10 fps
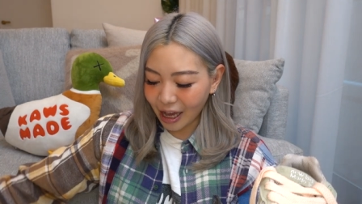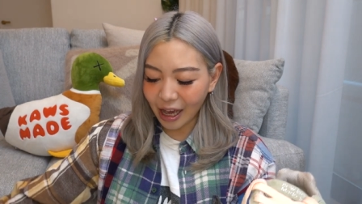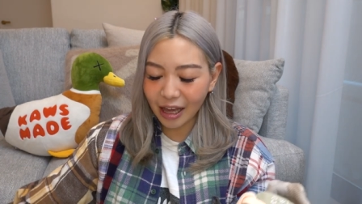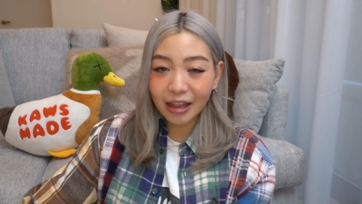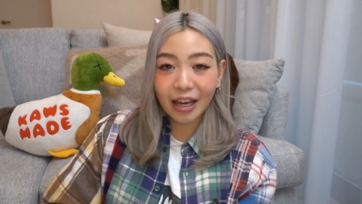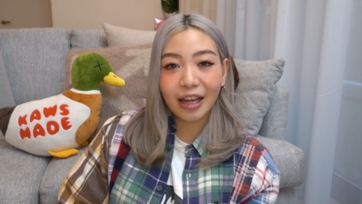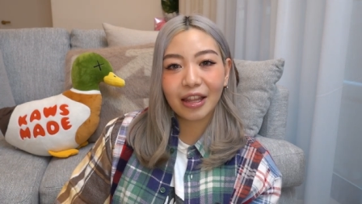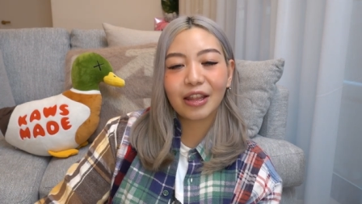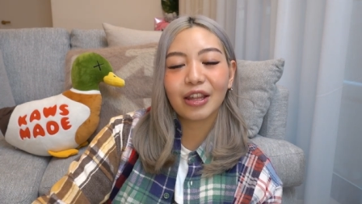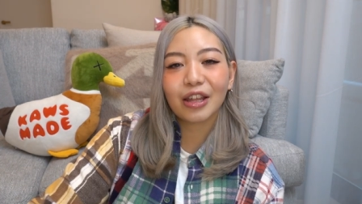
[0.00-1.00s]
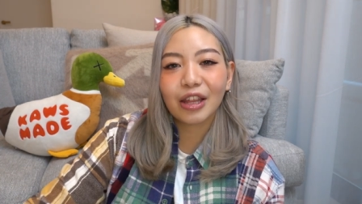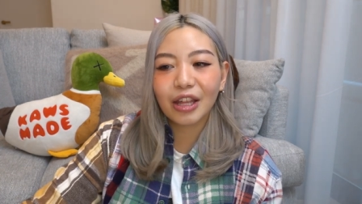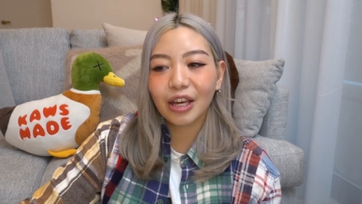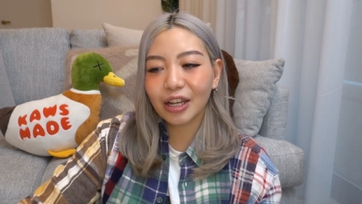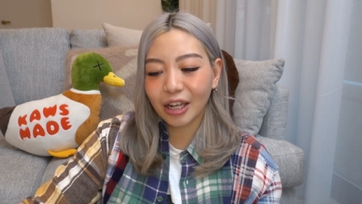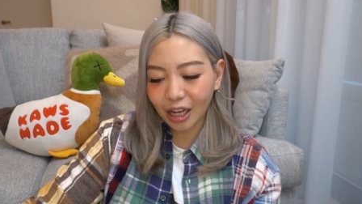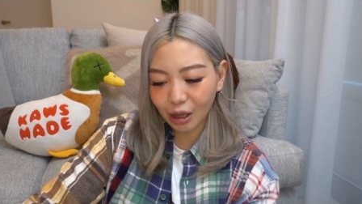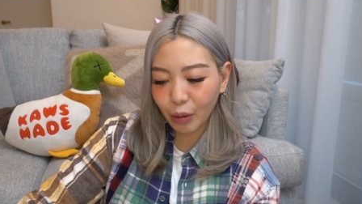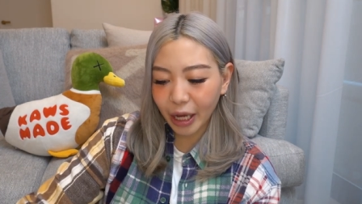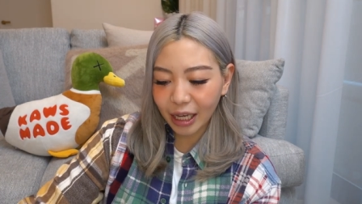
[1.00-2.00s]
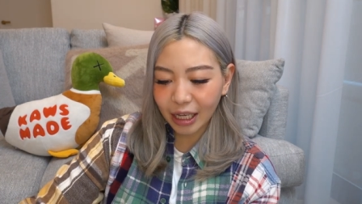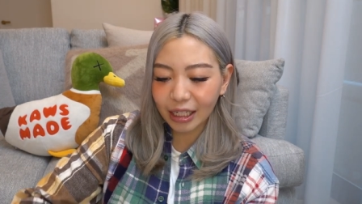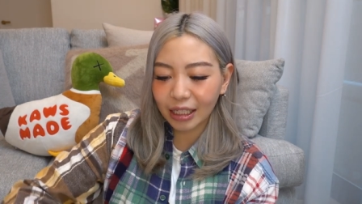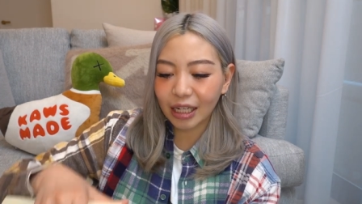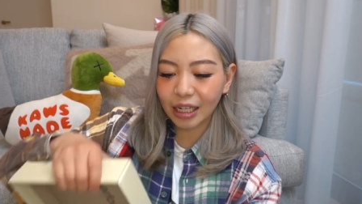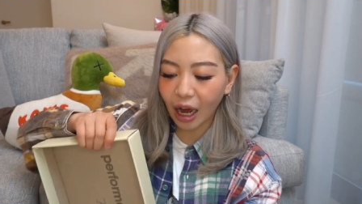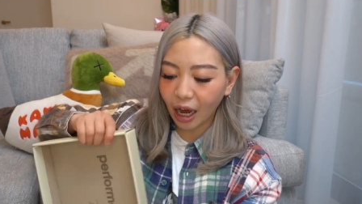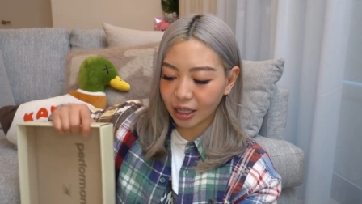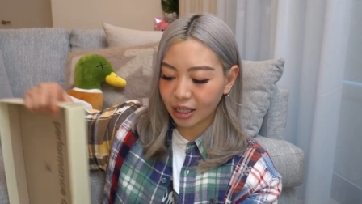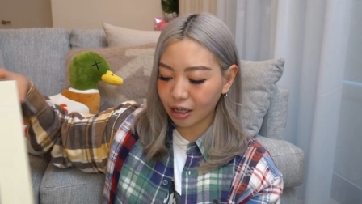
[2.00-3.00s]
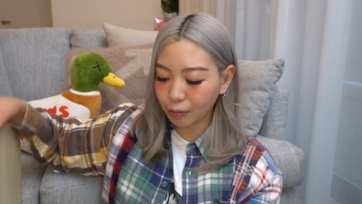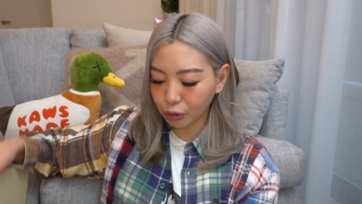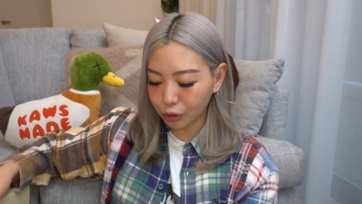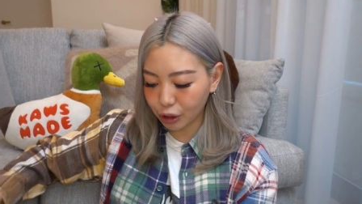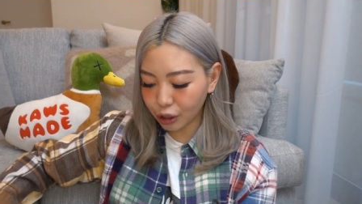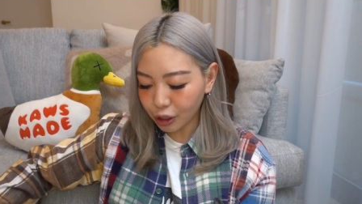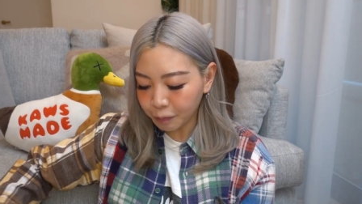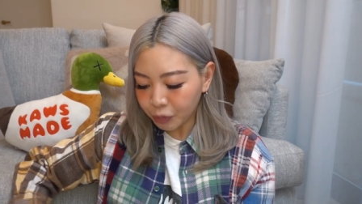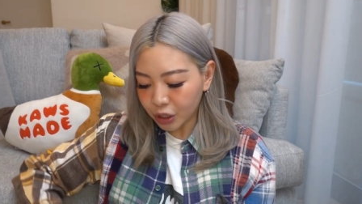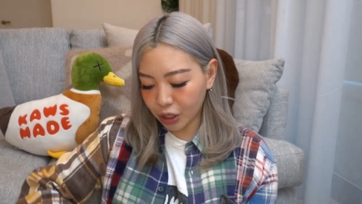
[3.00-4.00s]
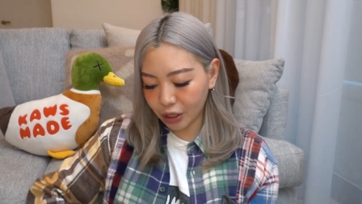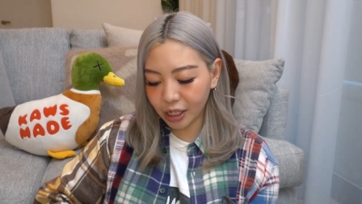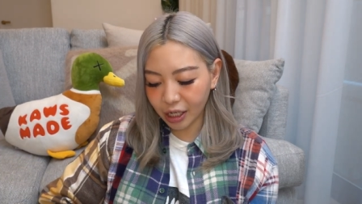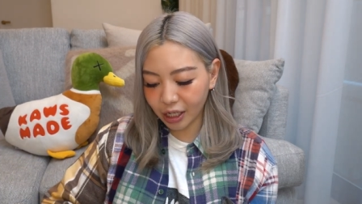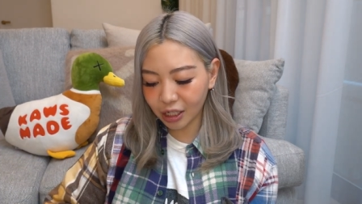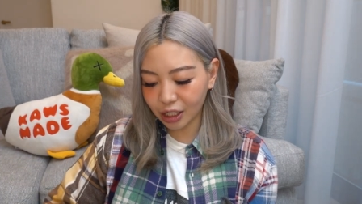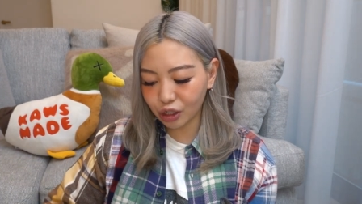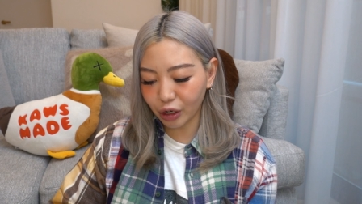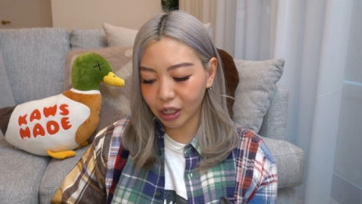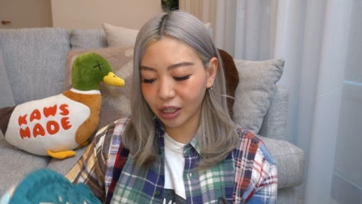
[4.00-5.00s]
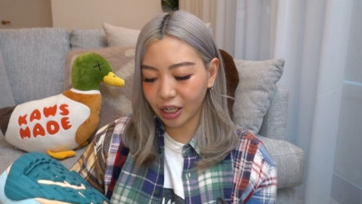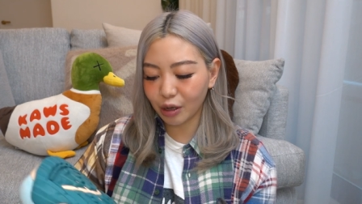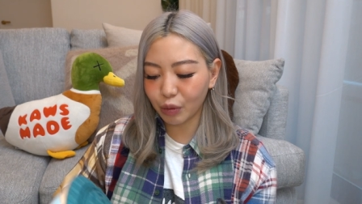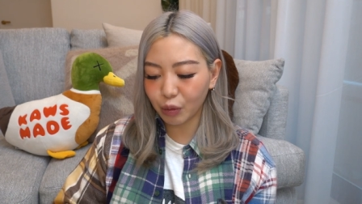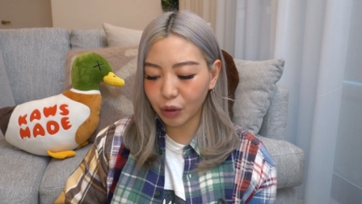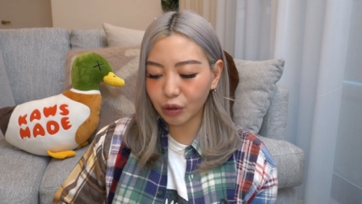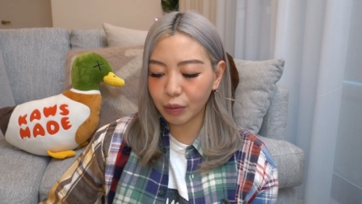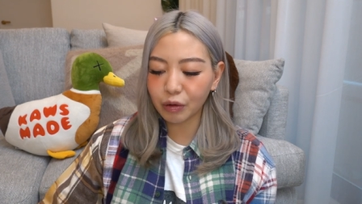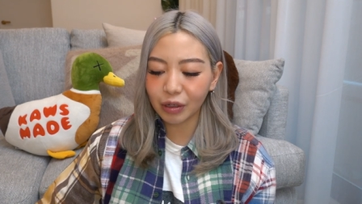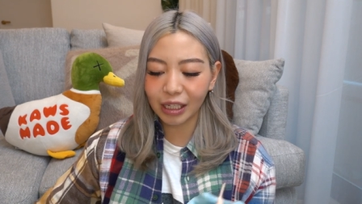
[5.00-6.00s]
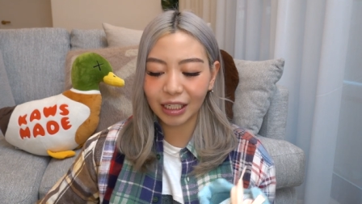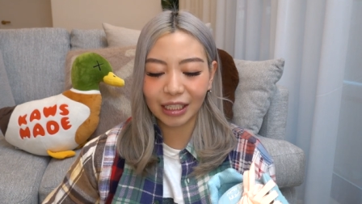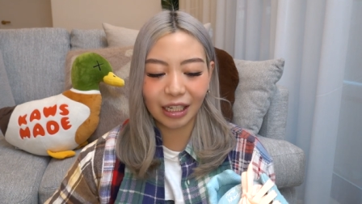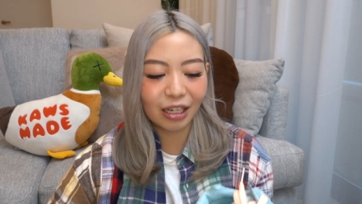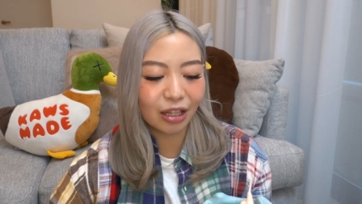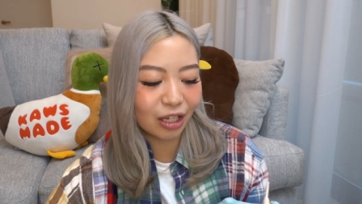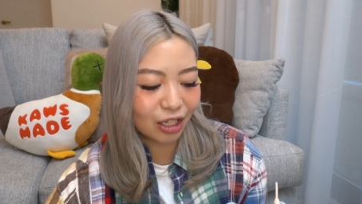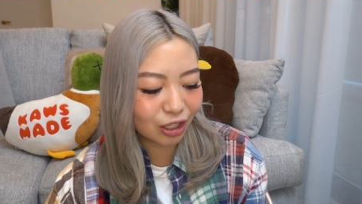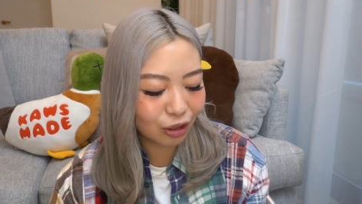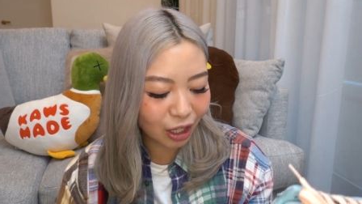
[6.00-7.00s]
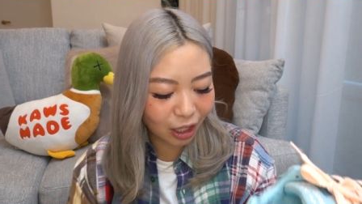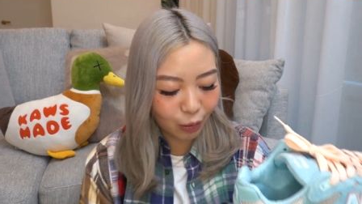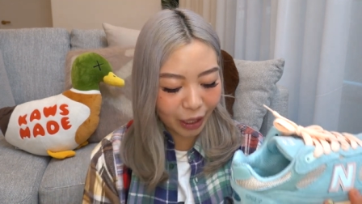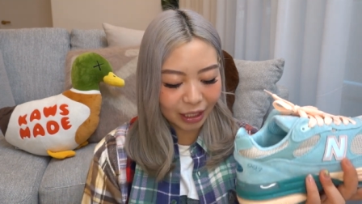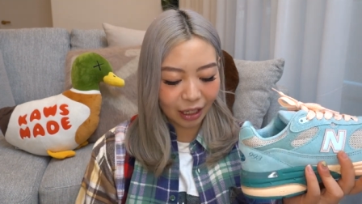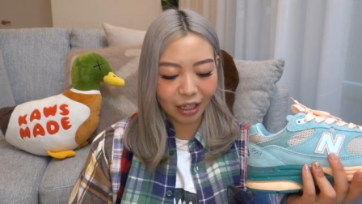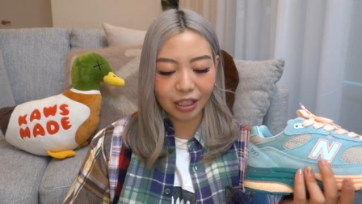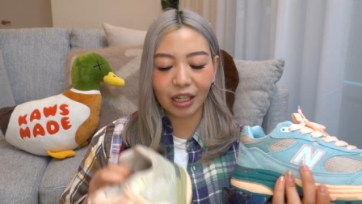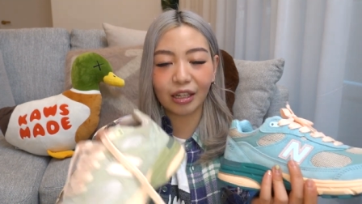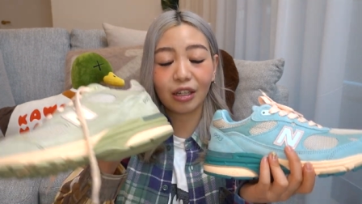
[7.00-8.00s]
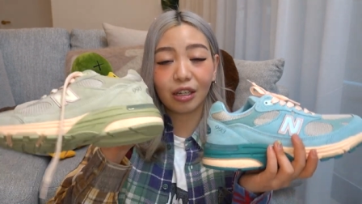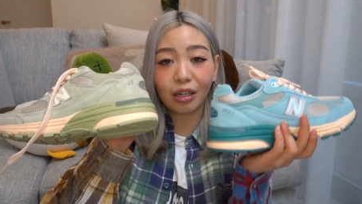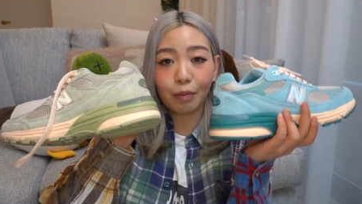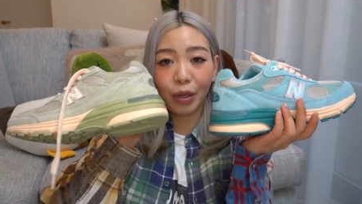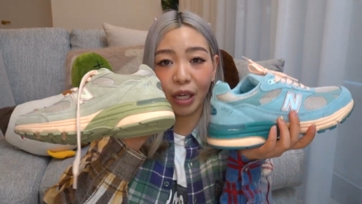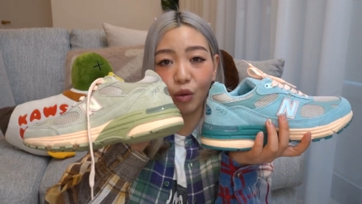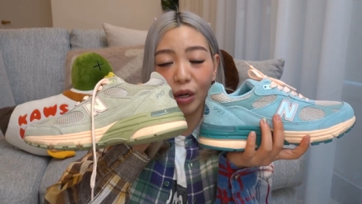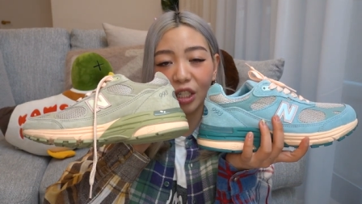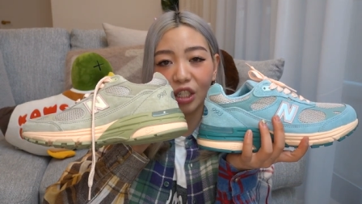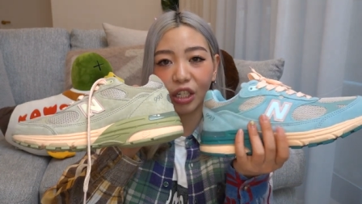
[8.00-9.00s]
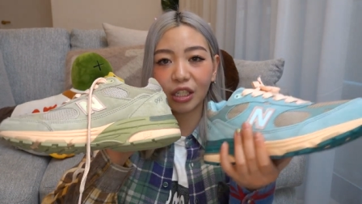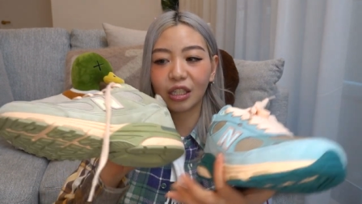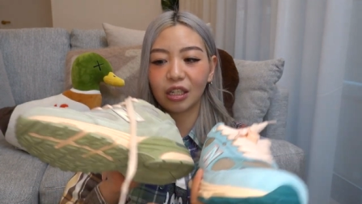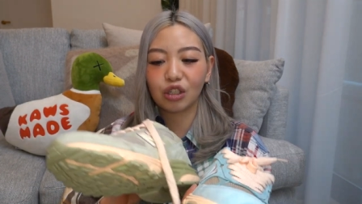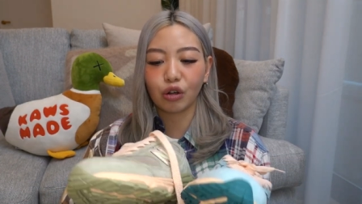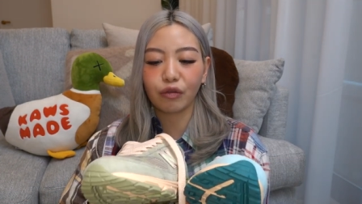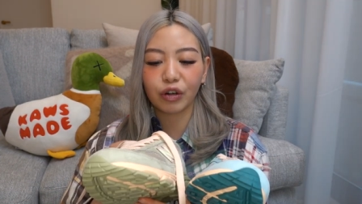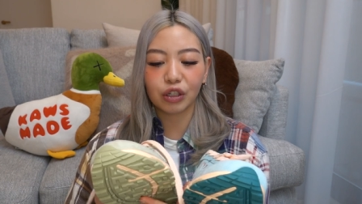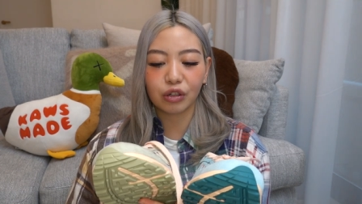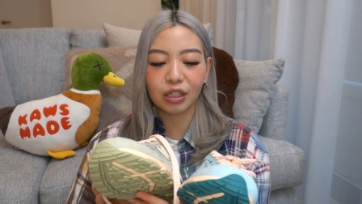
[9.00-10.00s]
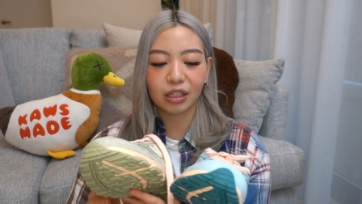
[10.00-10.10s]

and then the third colorway is the Arctic Blue. So here in Australia, we will be releasing these two colorways. Like I said, the pink one is just the Joe Fresh Goods